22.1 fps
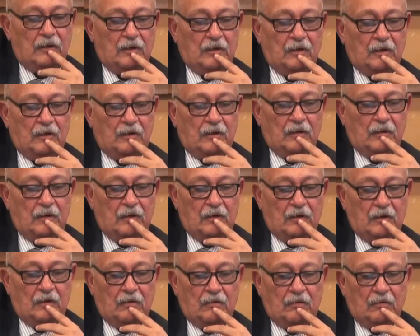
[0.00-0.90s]

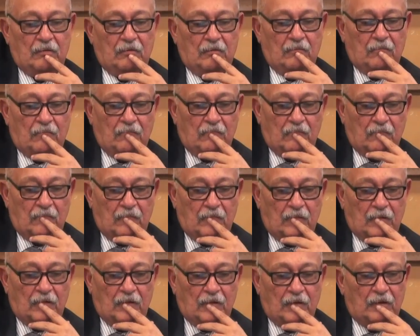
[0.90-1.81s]

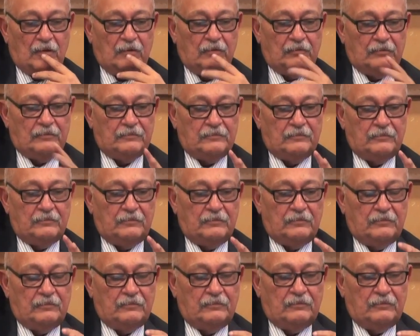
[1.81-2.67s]
Nothing is said.